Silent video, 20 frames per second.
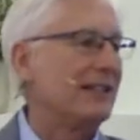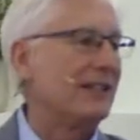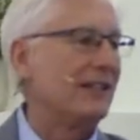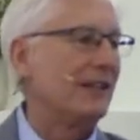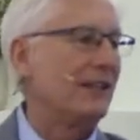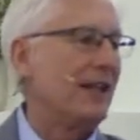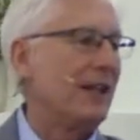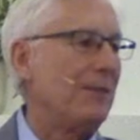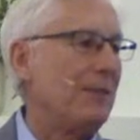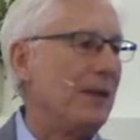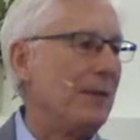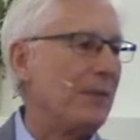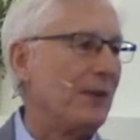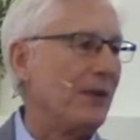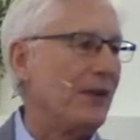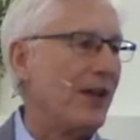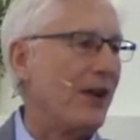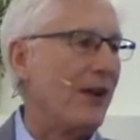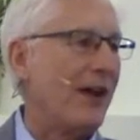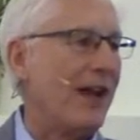still let
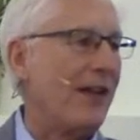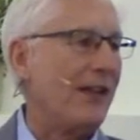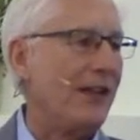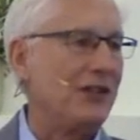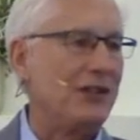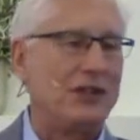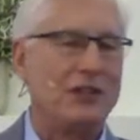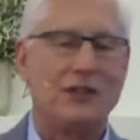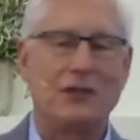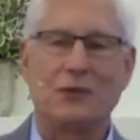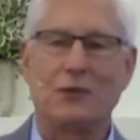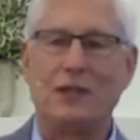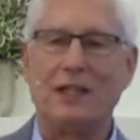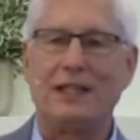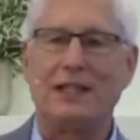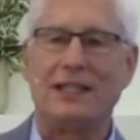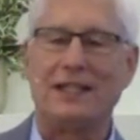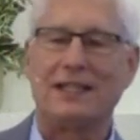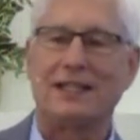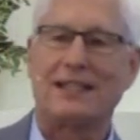people know how they should
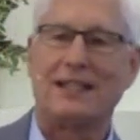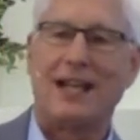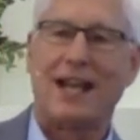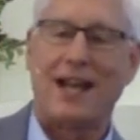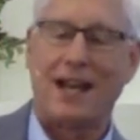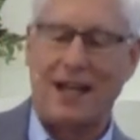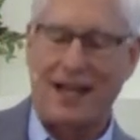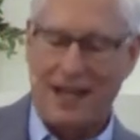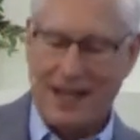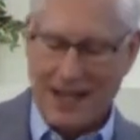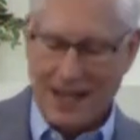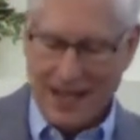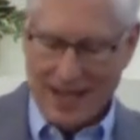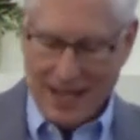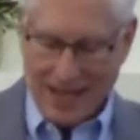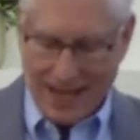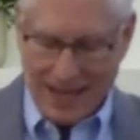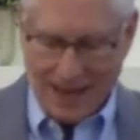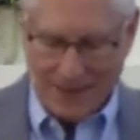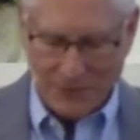treat this and how to
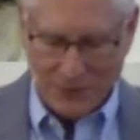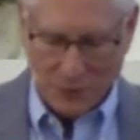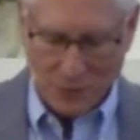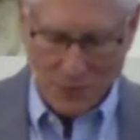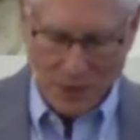have the